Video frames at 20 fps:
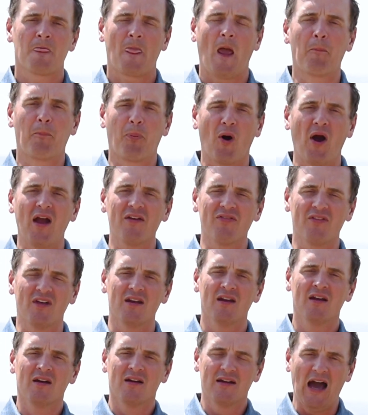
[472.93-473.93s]
I'm praying
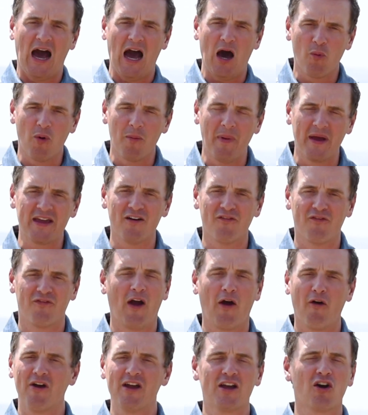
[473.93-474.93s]
that God would make it
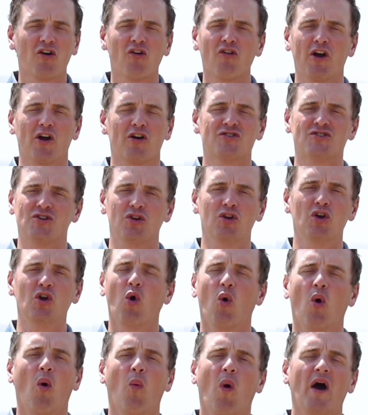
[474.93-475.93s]
very clear to
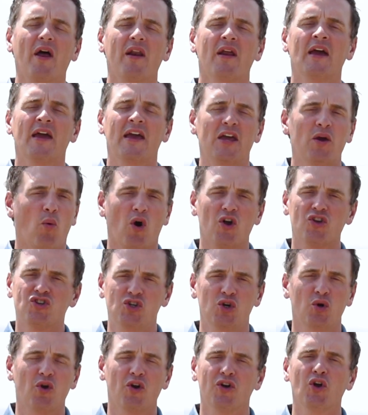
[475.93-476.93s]
you and what He
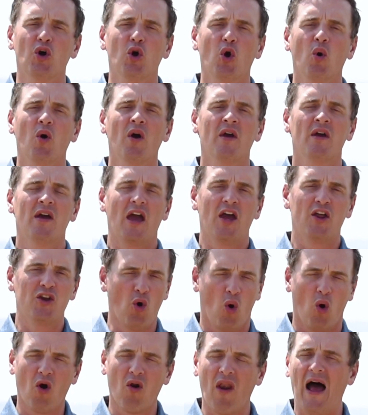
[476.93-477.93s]
wants you to do in
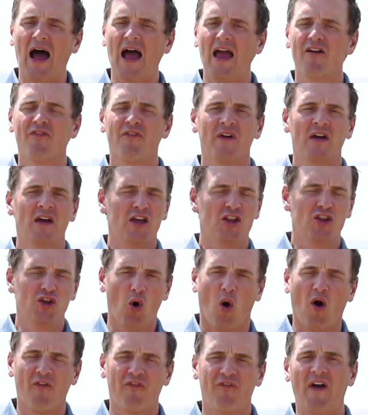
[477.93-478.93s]
your life,
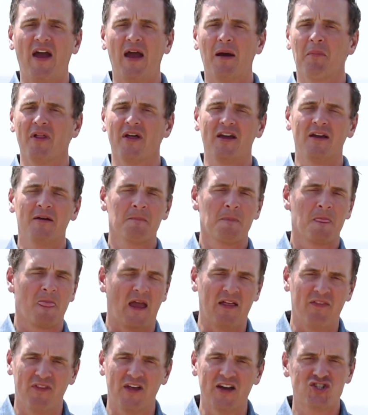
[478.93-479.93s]
your family,
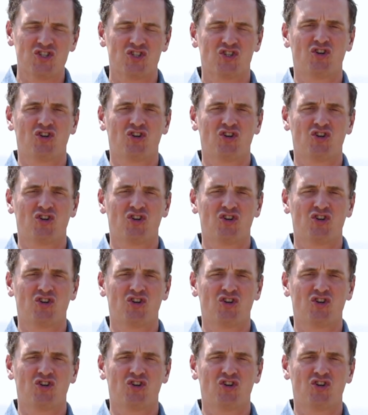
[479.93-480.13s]
and this